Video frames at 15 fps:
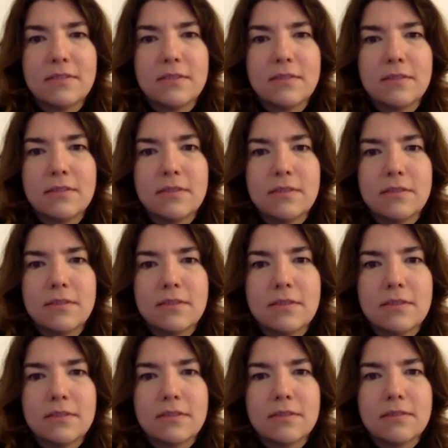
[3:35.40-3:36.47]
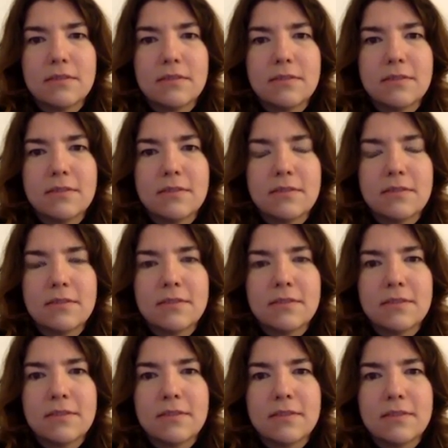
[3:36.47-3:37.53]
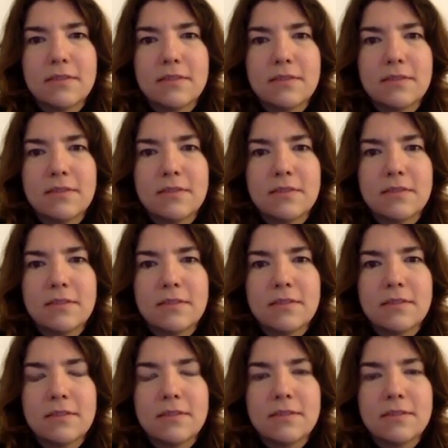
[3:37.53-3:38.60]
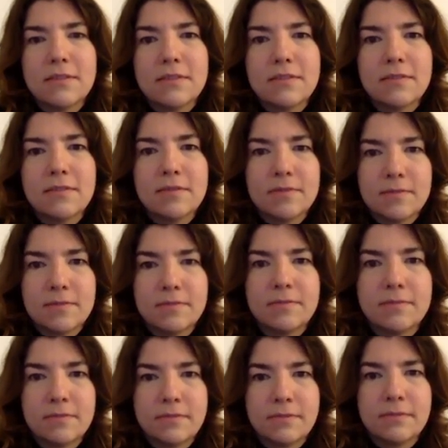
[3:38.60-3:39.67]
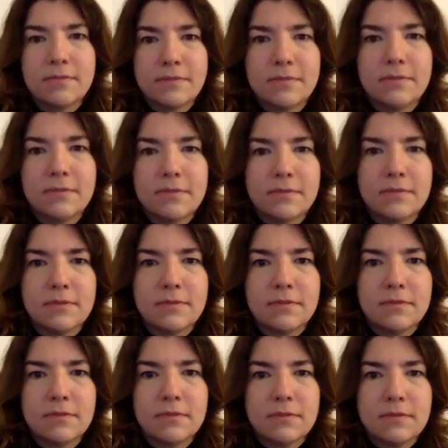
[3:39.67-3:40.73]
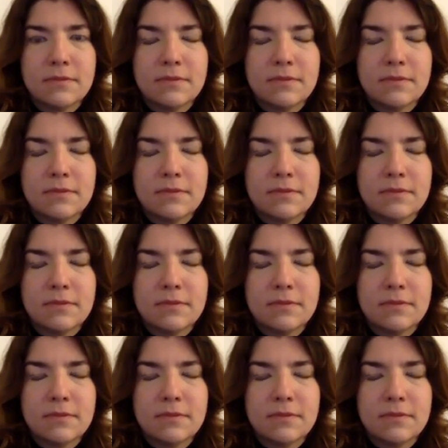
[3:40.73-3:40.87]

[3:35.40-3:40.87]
[no speech]